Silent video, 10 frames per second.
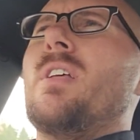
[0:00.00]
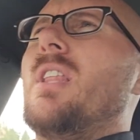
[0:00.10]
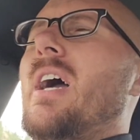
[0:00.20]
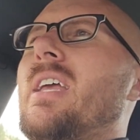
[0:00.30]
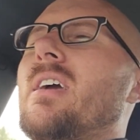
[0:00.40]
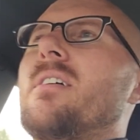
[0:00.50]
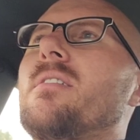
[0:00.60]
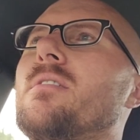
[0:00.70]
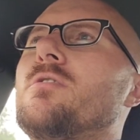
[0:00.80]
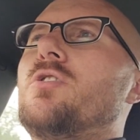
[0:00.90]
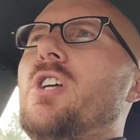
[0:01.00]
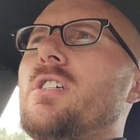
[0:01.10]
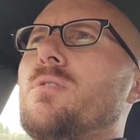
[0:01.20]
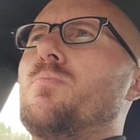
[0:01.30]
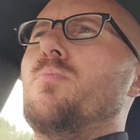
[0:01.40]
Like,
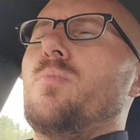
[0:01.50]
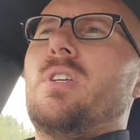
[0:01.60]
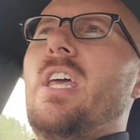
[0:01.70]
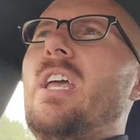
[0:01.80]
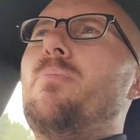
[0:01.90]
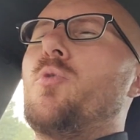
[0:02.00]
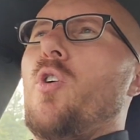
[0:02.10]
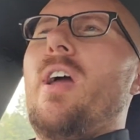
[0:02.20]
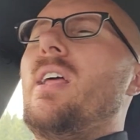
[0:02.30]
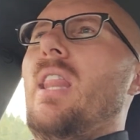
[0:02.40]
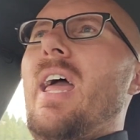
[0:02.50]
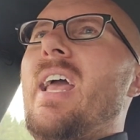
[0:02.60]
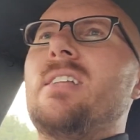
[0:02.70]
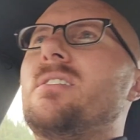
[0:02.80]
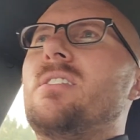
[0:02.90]
just keep Trey
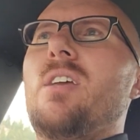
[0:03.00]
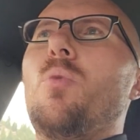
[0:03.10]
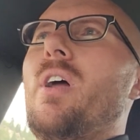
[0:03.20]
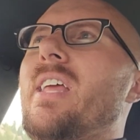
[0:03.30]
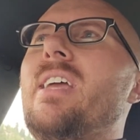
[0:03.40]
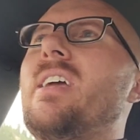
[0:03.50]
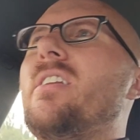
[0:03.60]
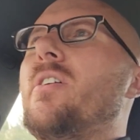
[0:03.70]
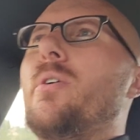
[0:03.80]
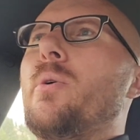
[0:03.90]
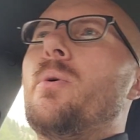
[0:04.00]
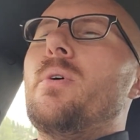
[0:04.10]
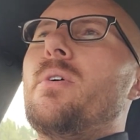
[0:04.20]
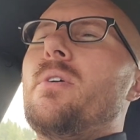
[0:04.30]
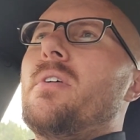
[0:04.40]
Lance, see what he can do,
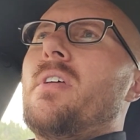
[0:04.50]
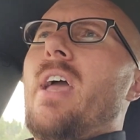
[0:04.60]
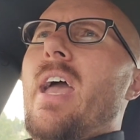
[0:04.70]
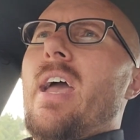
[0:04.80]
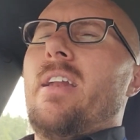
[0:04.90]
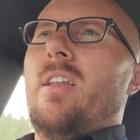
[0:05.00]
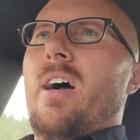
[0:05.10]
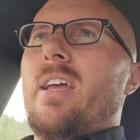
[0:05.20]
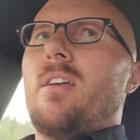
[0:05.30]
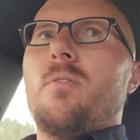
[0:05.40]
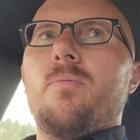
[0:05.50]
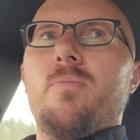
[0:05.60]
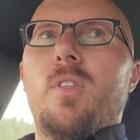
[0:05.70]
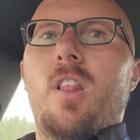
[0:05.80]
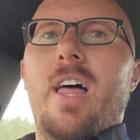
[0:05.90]
and, like,
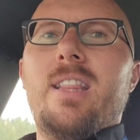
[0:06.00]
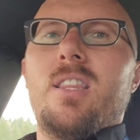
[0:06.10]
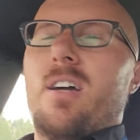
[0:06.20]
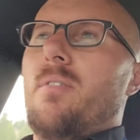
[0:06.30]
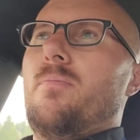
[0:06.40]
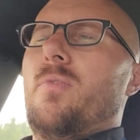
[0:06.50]
let him